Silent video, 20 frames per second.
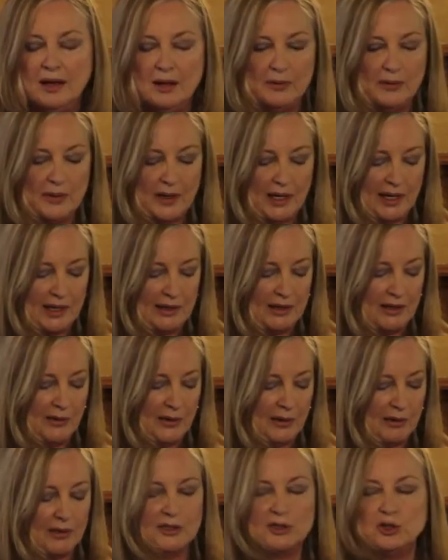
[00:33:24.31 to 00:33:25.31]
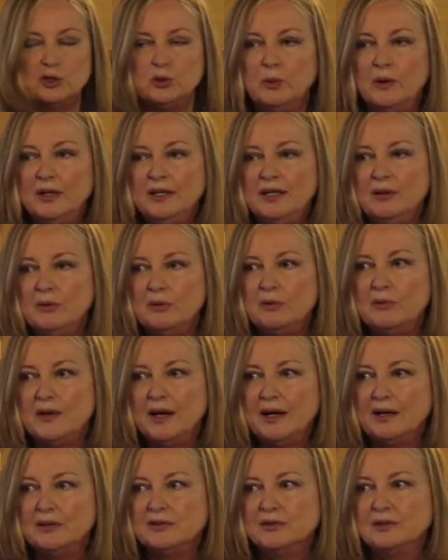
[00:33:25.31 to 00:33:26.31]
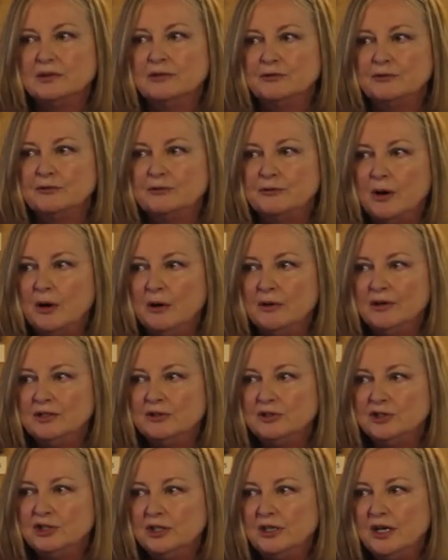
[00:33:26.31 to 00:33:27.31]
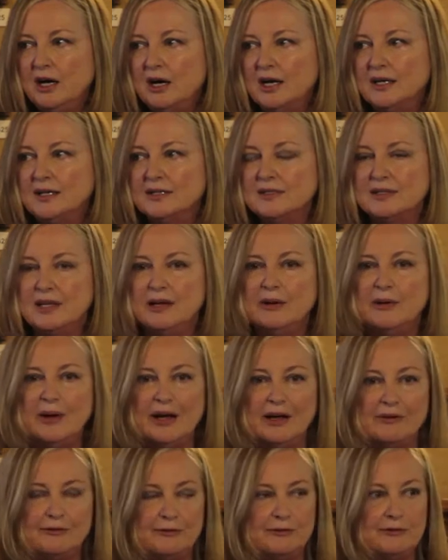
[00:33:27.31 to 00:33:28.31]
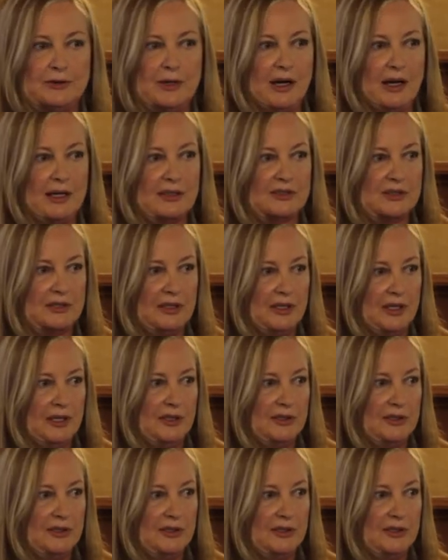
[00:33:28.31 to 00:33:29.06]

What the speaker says: that there are 20,000 foreign jihadists who have flocked